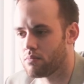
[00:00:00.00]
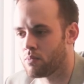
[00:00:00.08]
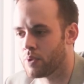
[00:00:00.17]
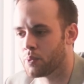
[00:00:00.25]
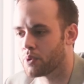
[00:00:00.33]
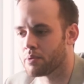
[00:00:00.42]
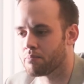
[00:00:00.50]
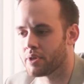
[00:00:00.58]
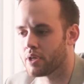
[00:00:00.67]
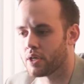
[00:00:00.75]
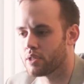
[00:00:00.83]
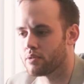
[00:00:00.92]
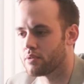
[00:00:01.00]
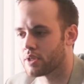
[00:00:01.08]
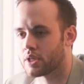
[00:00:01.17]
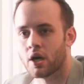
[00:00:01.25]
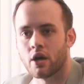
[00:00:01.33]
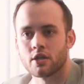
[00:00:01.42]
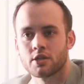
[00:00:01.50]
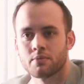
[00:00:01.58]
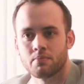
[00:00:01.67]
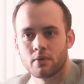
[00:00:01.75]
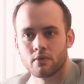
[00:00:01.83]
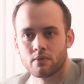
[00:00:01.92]
we wouldn't be on the cusp
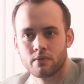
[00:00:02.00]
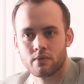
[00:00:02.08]
of